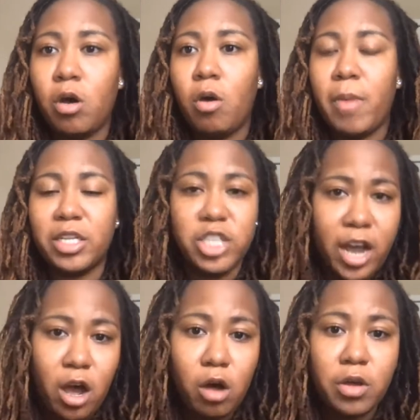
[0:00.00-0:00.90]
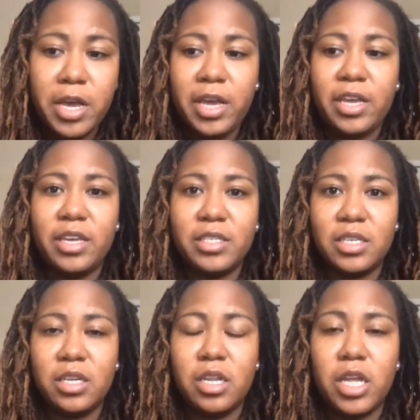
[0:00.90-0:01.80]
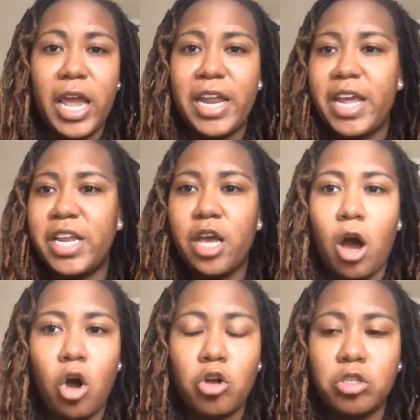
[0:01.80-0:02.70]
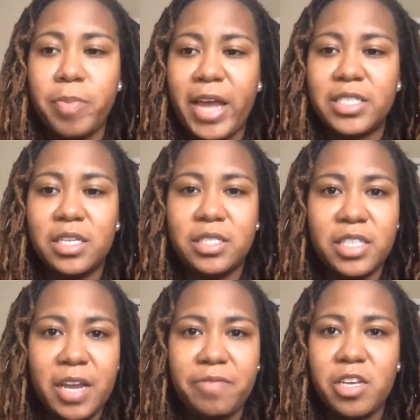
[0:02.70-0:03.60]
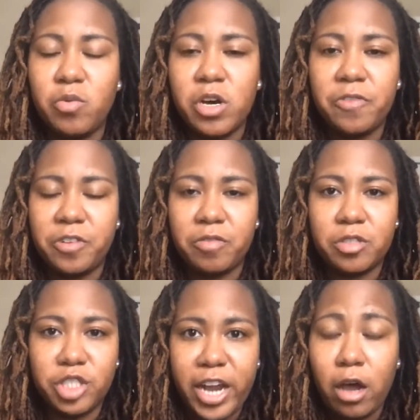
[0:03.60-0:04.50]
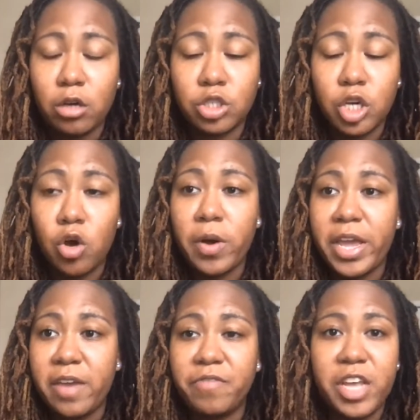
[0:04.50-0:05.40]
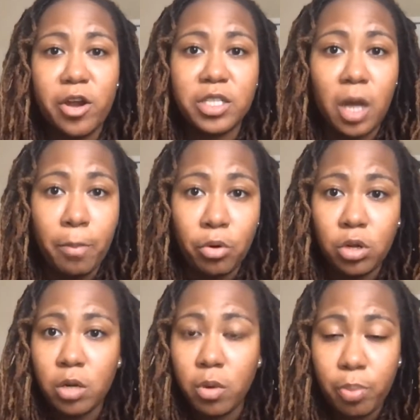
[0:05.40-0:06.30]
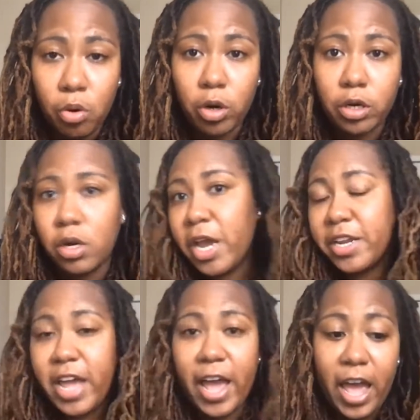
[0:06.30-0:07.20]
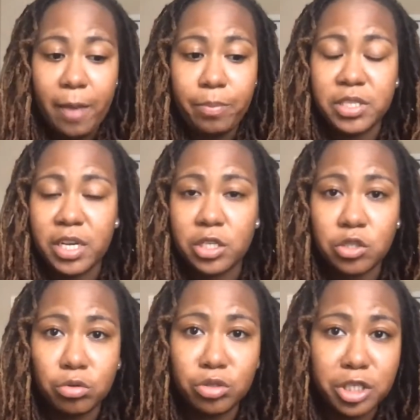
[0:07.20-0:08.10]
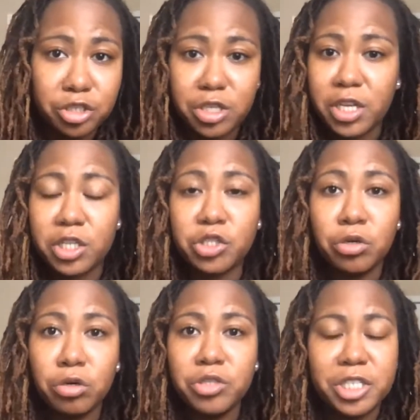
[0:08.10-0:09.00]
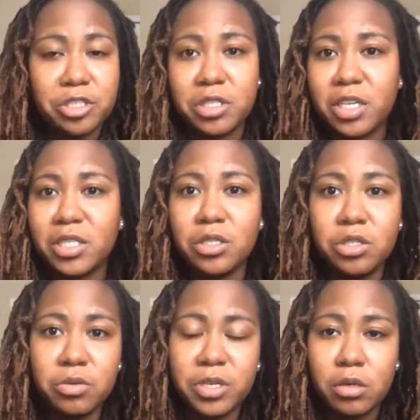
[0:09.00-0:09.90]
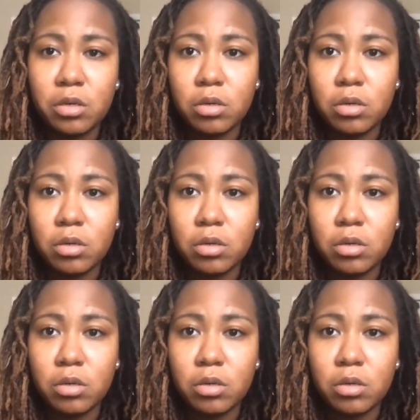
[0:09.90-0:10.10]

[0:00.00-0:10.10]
My child isn't, and it all goes back to the safety and welfare of the child. So if there is a bully report that happens at the school district and the school district doesn't do it